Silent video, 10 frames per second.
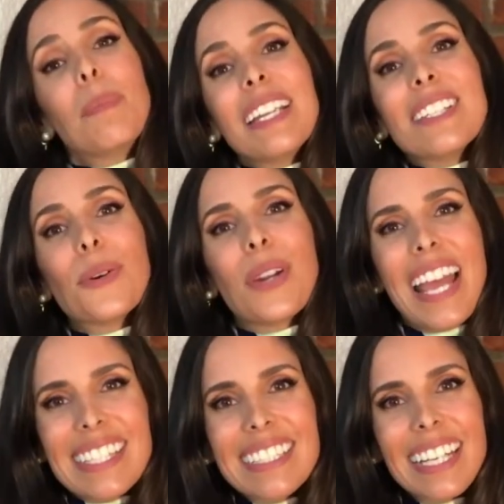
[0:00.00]
please don't
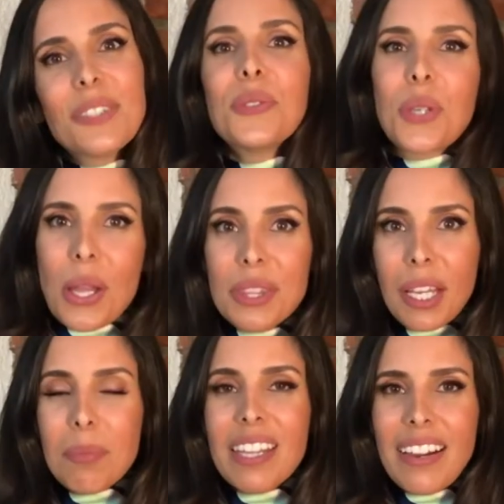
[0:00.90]
hesitate to contact
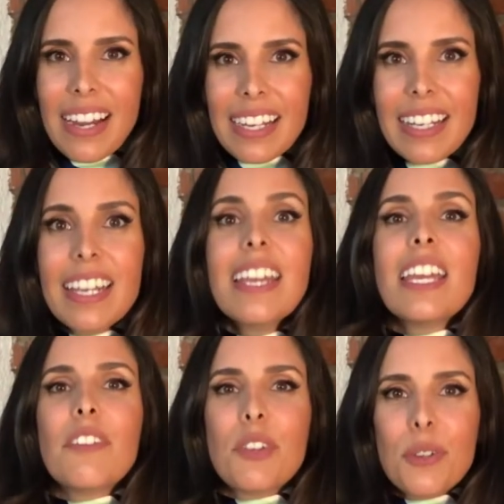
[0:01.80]
me directly
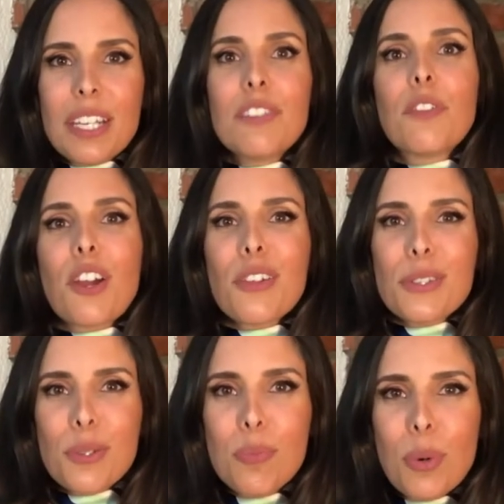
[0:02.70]
if you need further
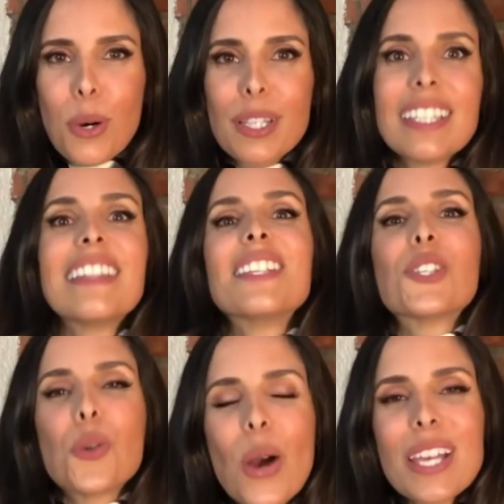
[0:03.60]
support in this
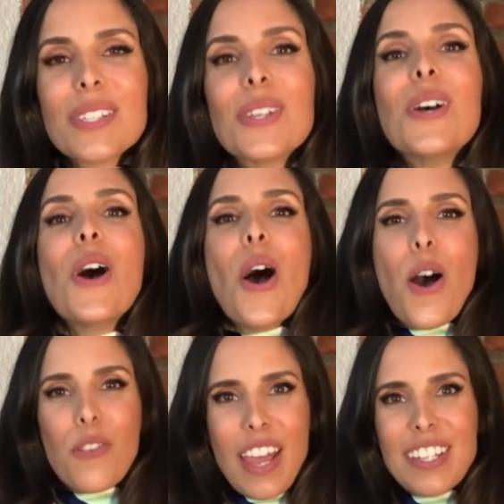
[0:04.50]
quest
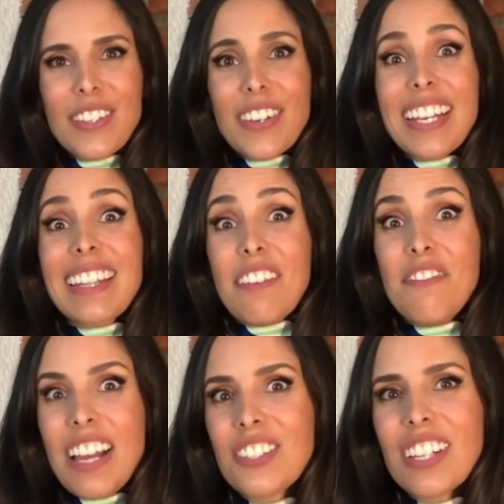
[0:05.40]
of entering the
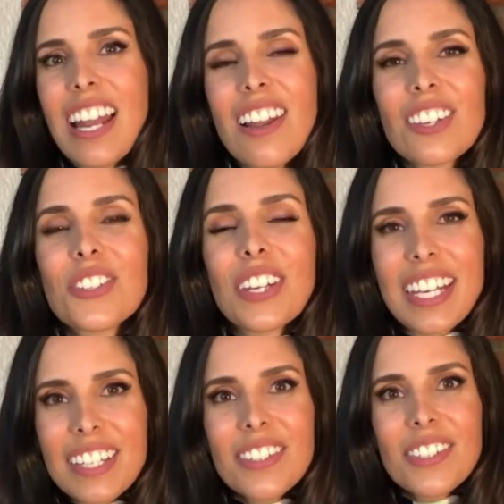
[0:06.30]
fashion and luxury
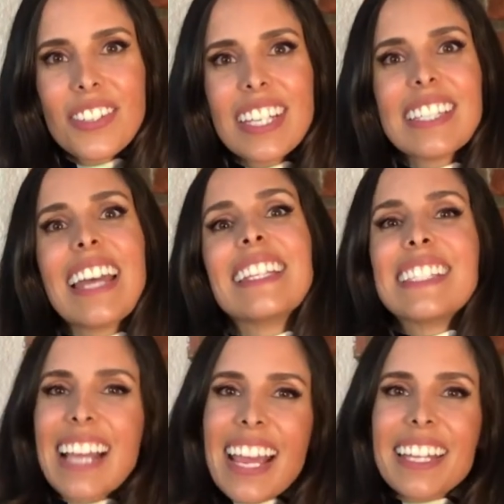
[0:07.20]
industries and
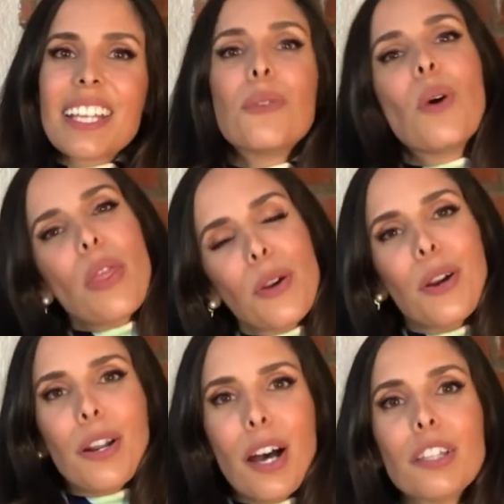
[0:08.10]
deciding whether
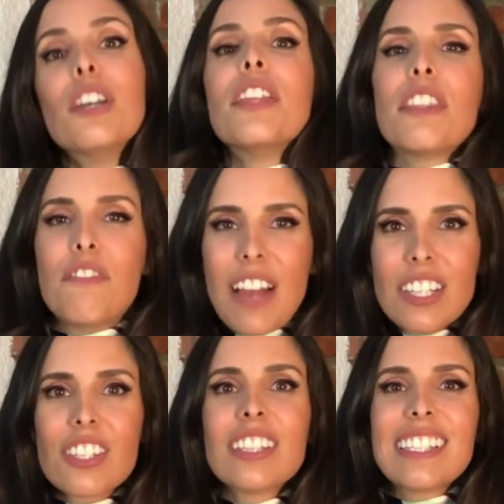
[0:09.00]
or not the
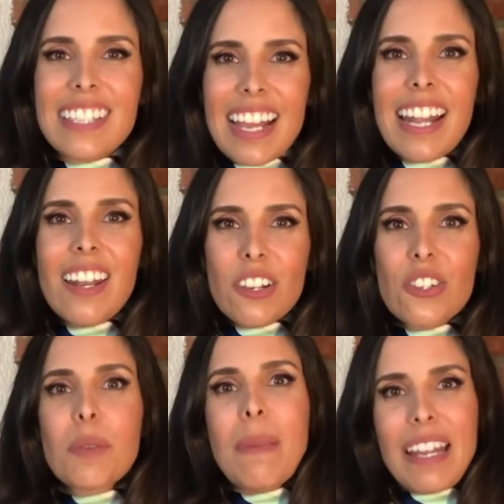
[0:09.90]
fashion design and
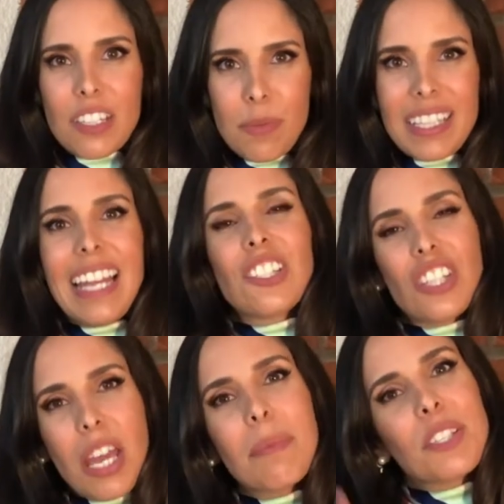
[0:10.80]
luxury management at
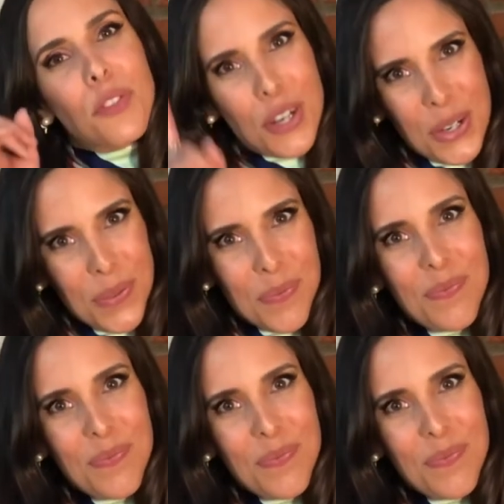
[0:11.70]
GM is for you.